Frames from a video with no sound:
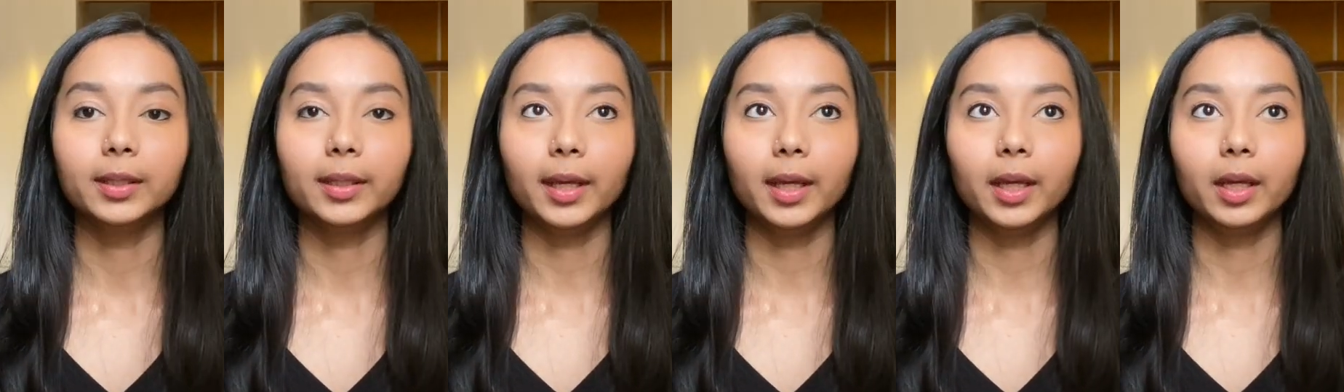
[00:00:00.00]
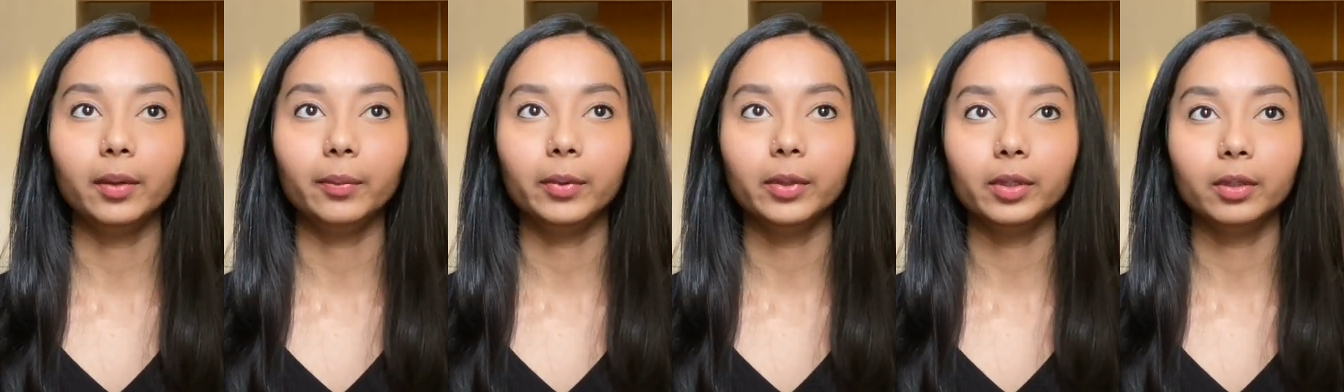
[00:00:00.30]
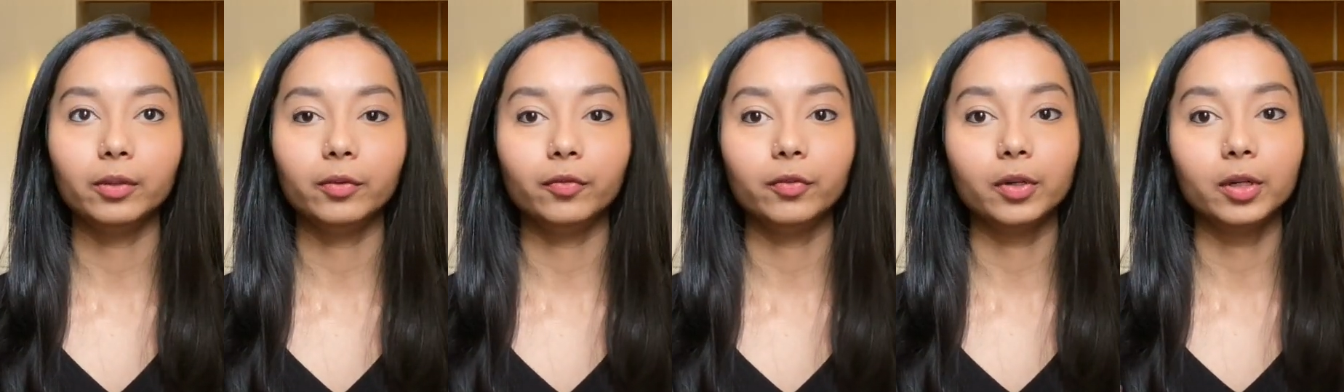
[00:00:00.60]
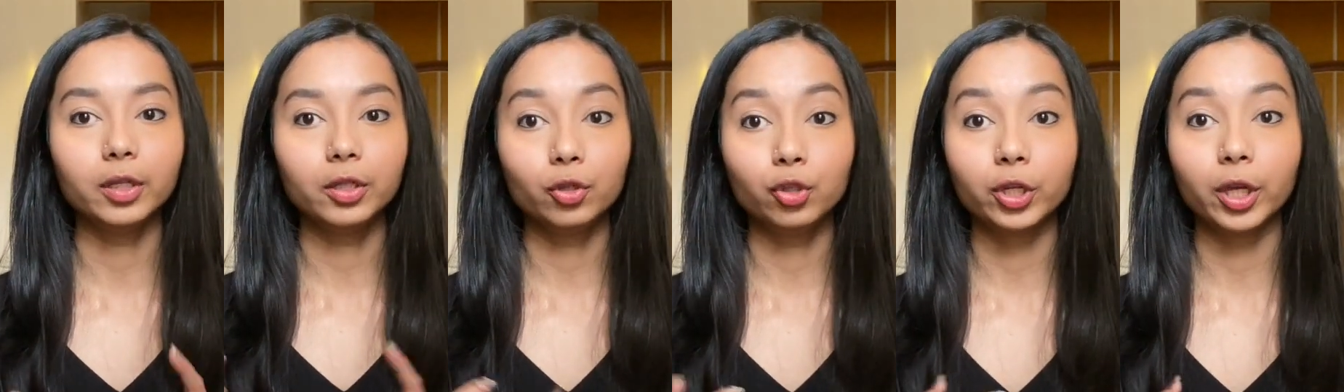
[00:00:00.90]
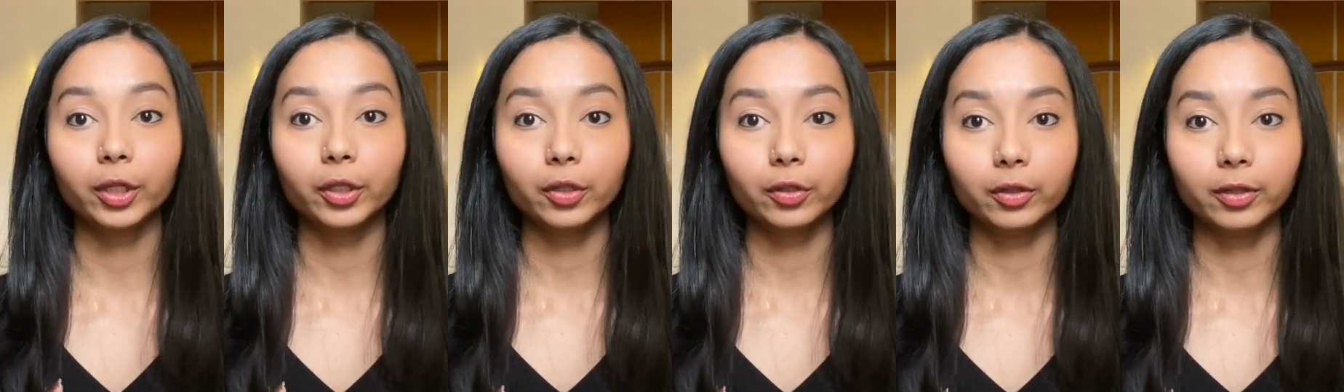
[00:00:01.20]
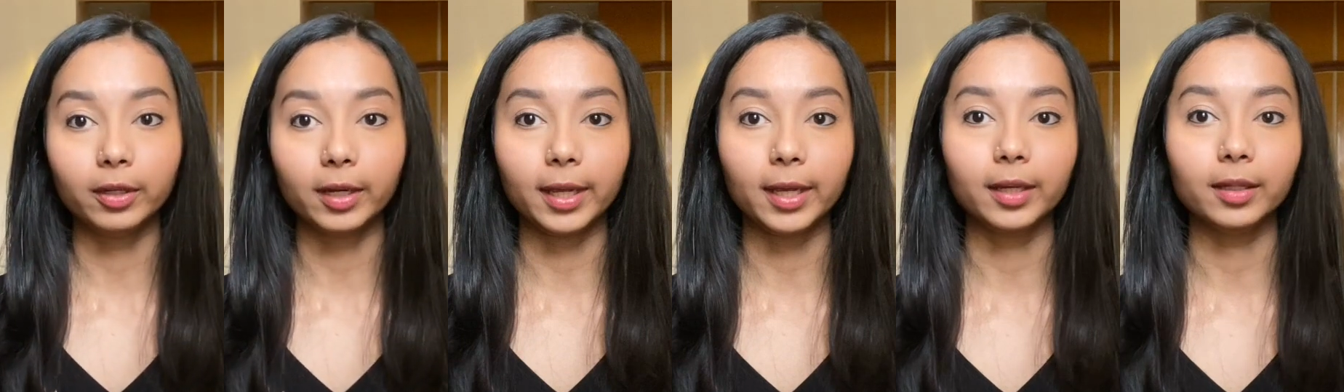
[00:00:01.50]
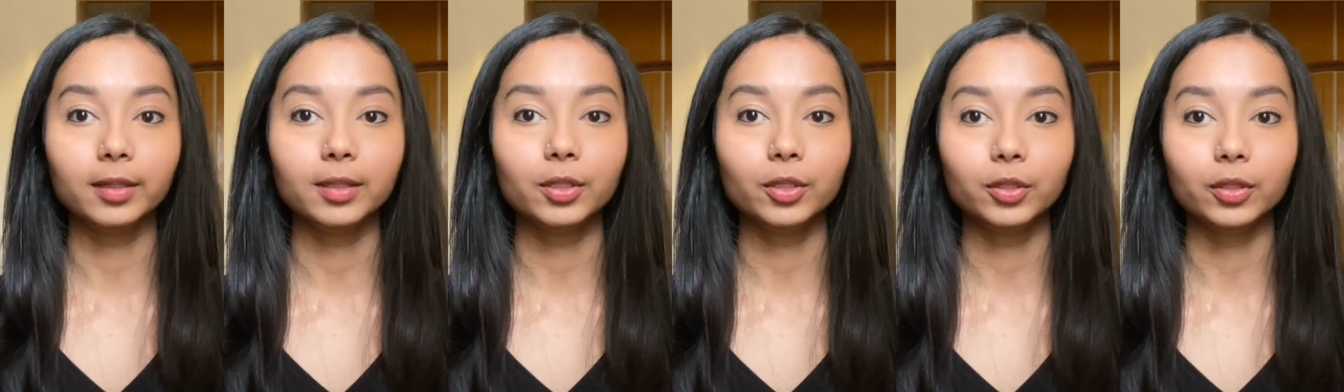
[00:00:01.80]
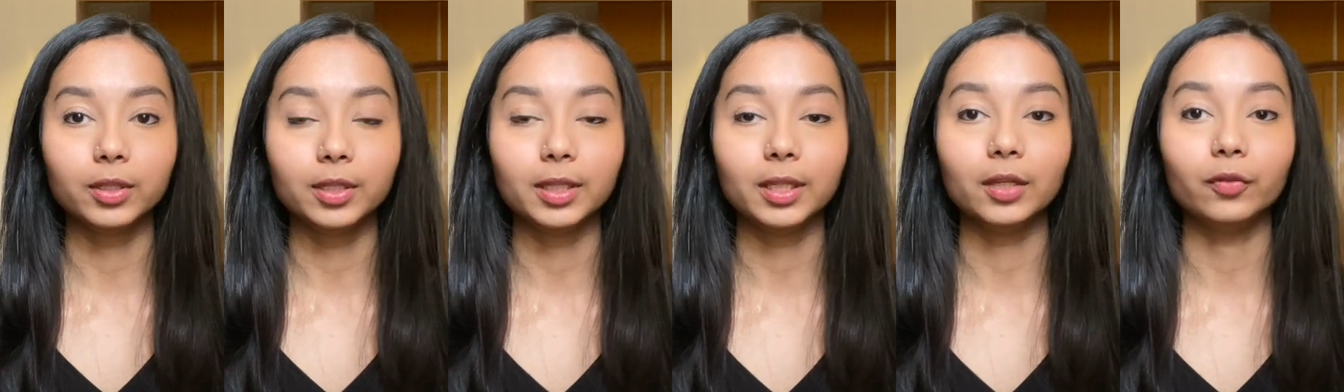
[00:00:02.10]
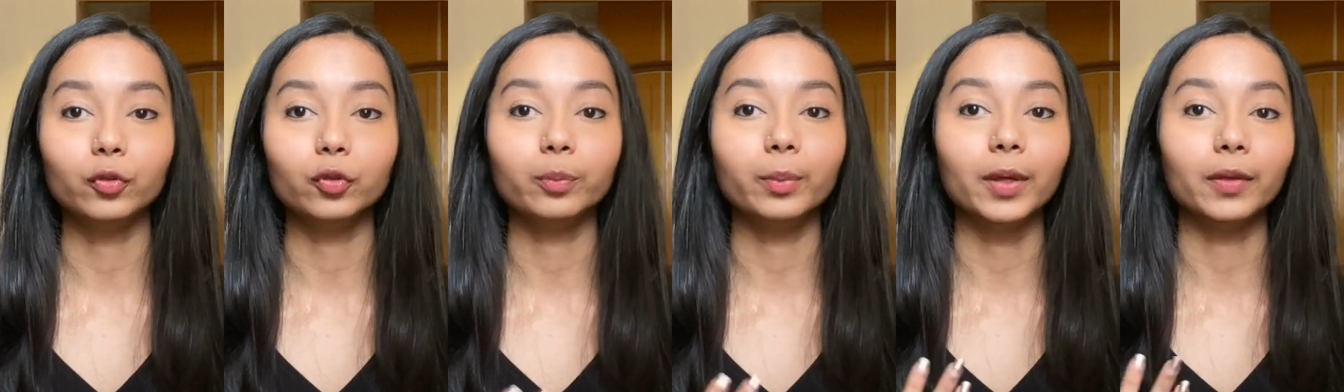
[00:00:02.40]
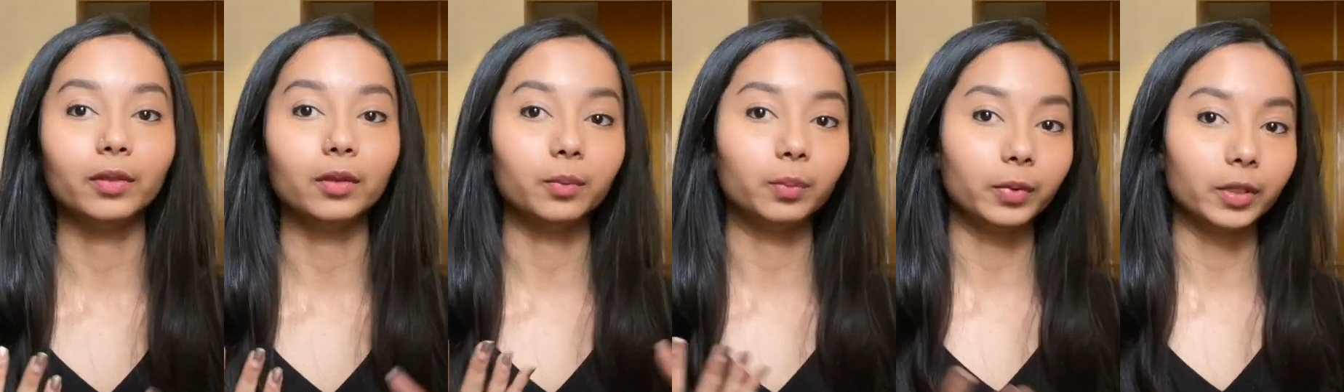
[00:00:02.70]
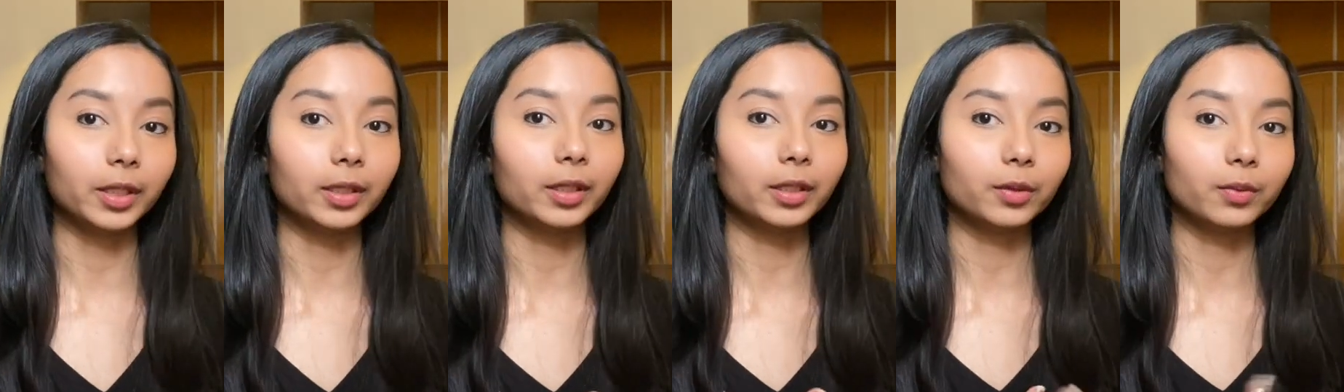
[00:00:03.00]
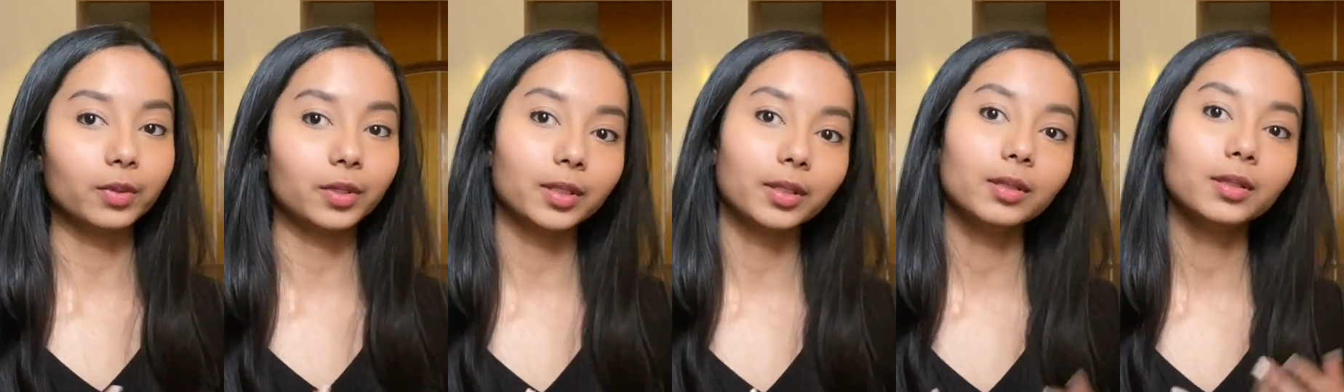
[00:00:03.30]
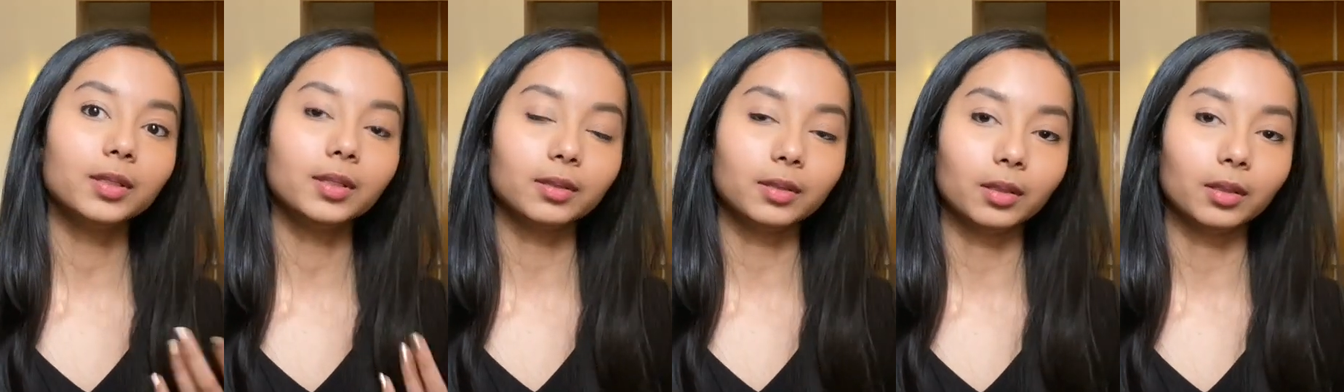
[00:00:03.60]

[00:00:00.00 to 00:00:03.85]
They will first check your grades to see if you met the prerequisites,